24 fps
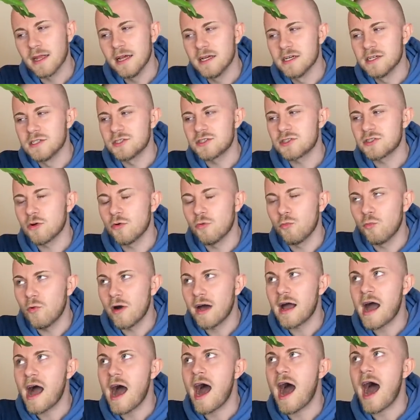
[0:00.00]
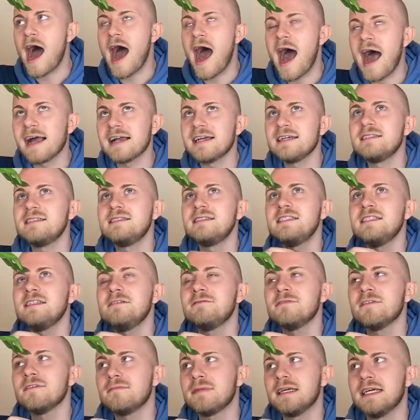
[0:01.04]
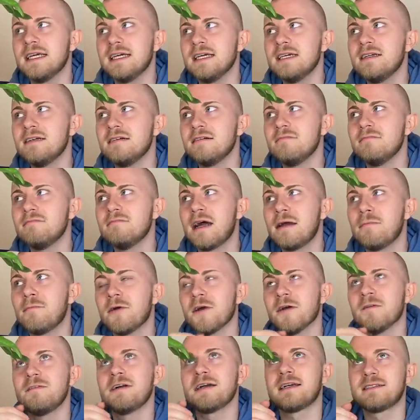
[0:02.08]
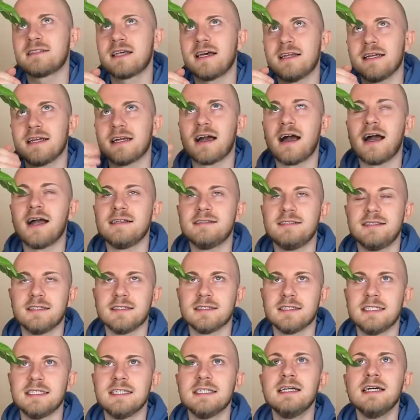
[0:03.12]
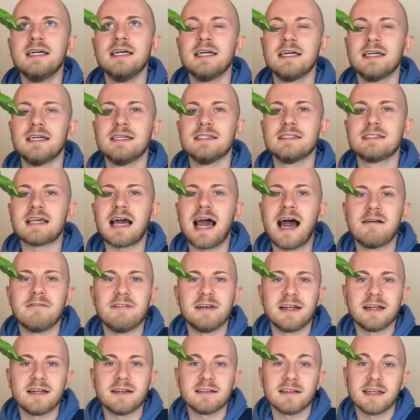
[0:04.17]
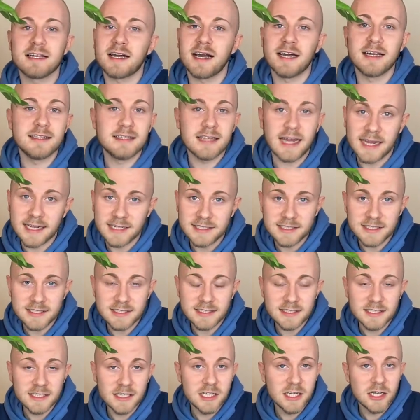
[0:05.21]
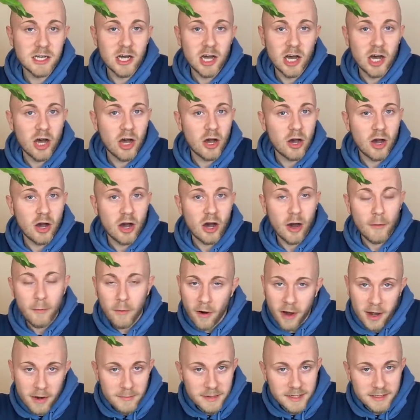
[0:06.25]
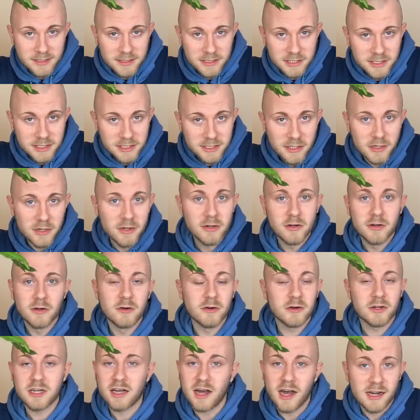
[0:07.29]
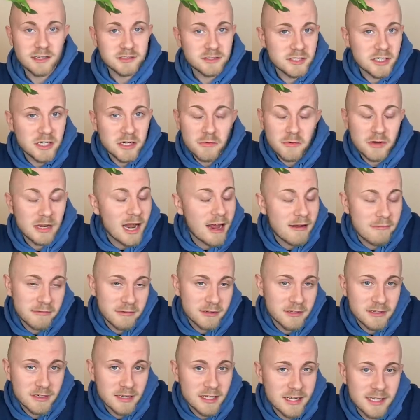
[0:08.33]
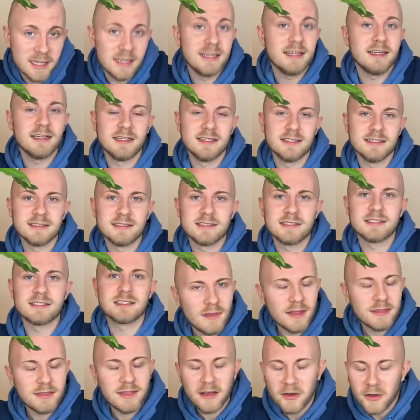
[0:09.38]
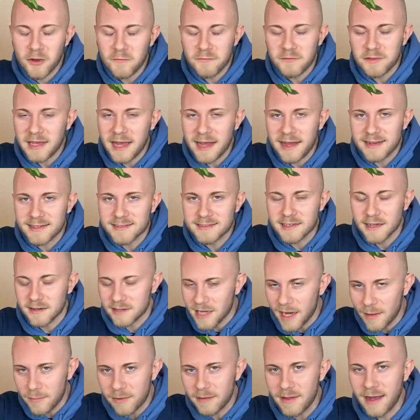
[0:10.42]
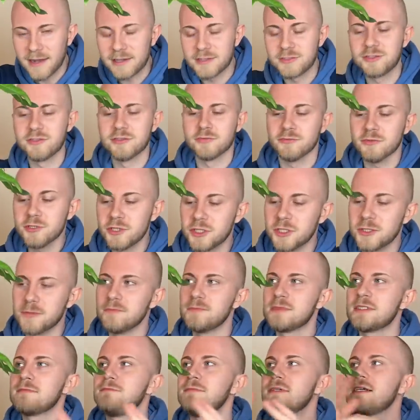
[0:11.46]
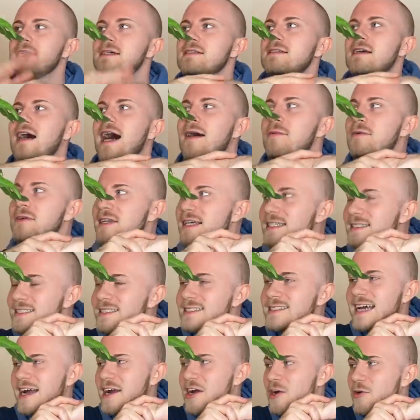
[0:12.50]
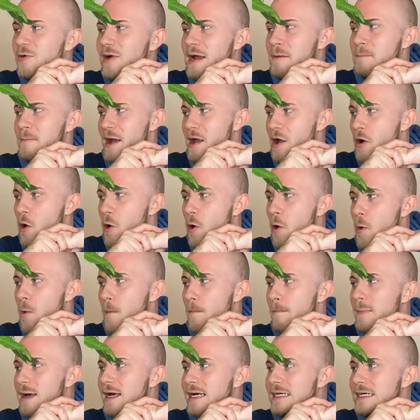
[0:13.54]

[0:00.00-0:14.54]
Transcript: So what I see for me, my perfect setting ideally, is having like a nice apartment, condo, whatever it is, that hopefully has a couple extra rooms, because I would like to decorate my home